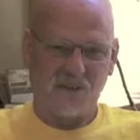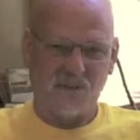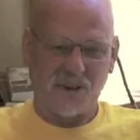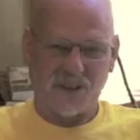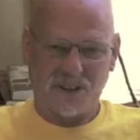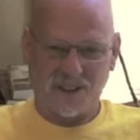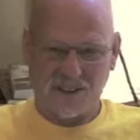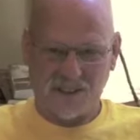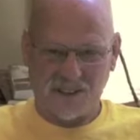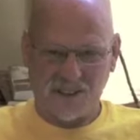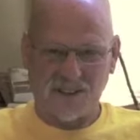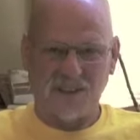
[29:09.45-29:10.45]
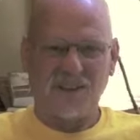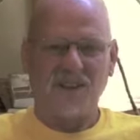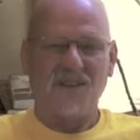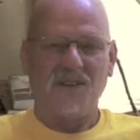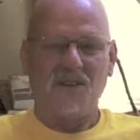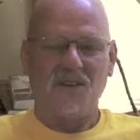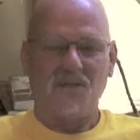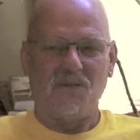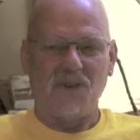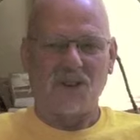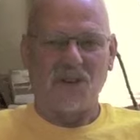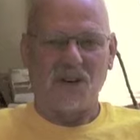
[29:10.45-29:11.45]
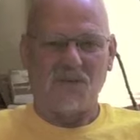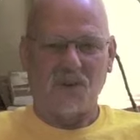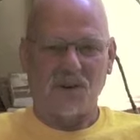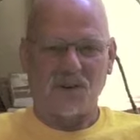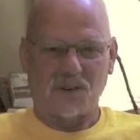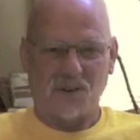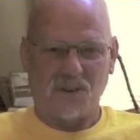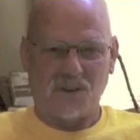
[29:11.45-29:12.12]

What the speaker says: with vision of what's